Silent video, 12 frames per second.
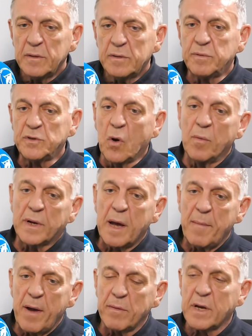the door would
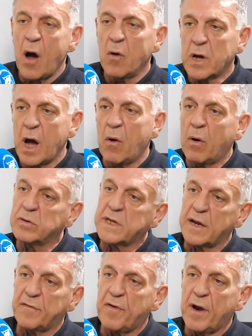come out, Carl, Carl. I was
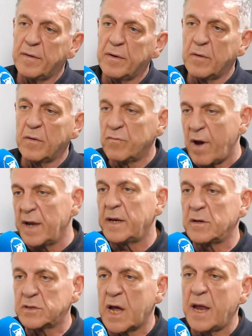at the front and on the
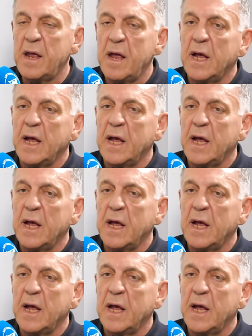radio, I was going,